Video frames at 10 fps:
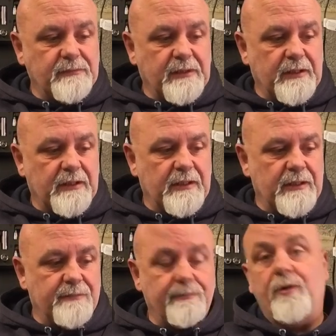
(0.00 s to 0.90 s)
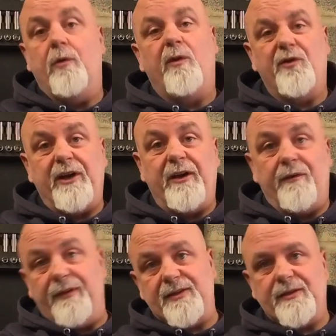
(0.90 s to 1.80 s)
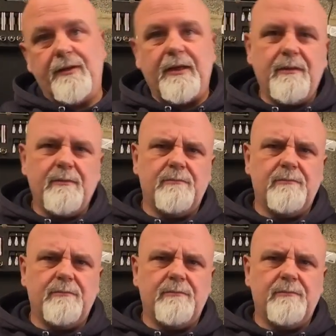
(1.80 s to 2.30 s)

But you're watching it on this Sunday.